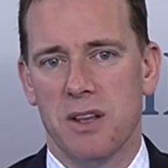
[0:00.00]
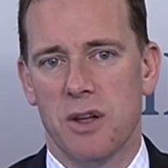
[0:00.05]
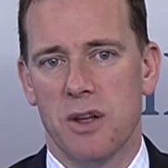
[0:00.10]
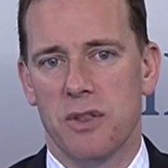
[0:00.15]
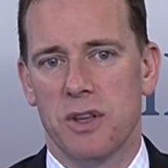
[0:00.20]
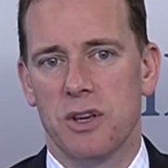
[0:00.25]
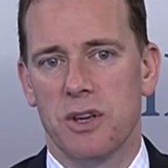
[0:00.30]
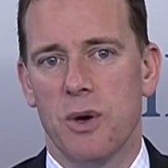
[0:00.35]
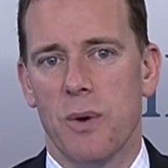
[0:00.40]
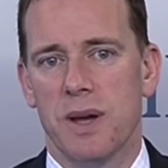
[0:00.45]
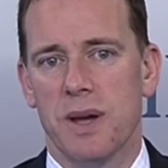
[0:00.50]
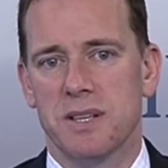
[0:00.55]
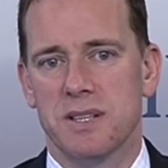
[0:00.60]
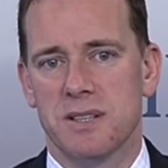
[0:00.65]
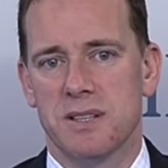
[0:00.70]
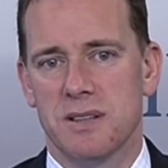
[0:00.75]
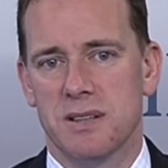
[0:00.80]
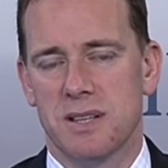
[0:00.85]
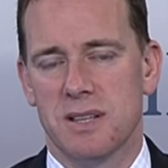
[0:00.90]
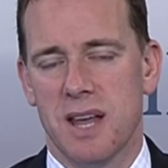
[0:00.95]
ten yield
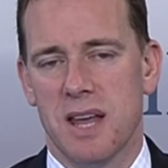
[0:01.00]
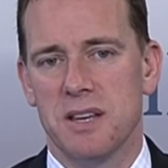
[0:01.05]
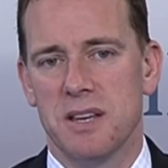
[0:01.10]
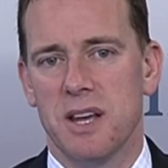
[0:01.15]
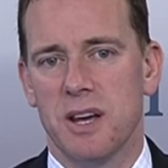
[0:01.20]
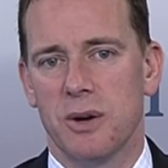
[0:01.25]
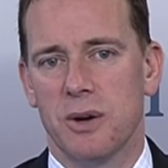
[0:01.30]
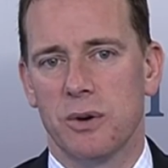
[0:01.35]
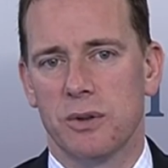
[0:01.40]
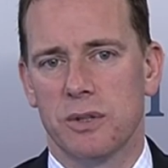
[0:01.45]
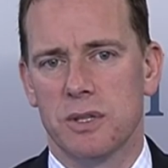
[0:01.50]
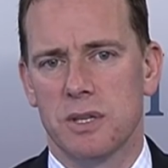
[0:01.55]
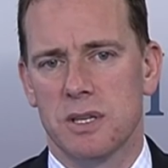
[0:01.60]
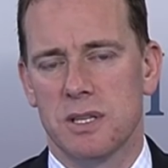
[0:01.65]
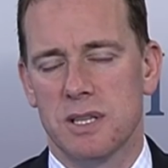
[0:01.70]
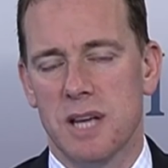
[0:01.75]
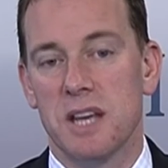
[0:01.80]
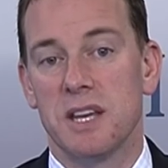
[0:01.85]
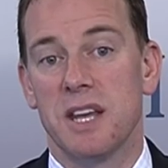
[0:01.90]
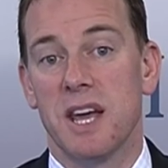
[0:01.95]
ten year yield is
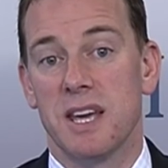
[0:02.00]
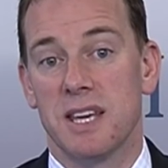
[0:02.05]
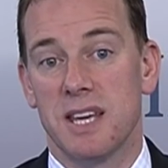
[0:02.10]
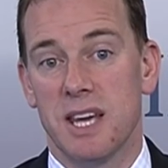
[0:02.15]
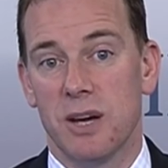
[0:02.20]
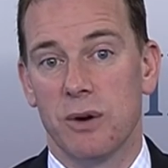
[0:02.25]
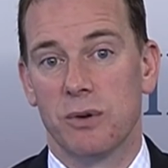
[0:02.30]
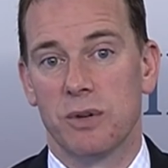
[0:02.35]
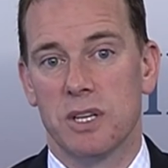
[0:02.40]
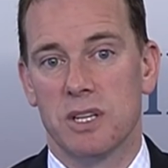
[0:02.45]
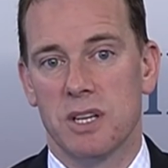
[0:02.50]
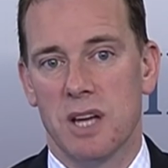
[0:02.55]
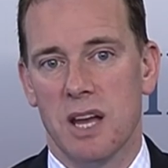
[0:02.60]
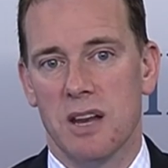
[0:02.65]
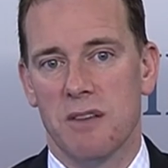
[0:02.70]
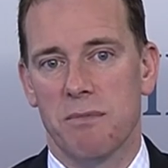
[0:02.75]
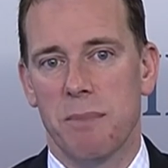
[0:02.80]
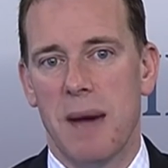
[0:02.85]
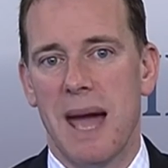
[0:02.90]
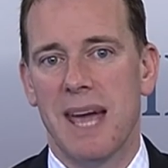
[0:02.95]
kind of back at its
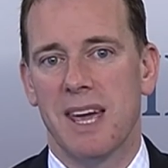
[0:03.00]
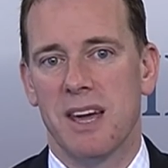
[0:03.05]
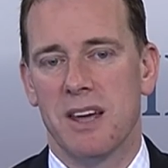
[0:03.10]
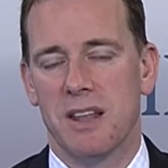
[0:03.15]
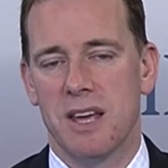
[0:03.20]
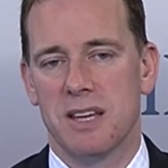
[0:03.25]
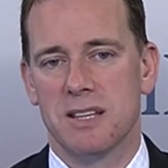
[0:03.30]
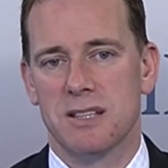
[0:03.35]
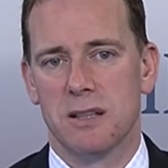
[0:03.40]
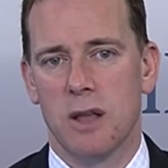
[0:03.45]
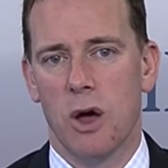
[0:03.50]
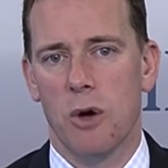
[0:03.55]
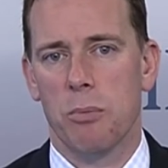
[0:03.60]
low part of that uh,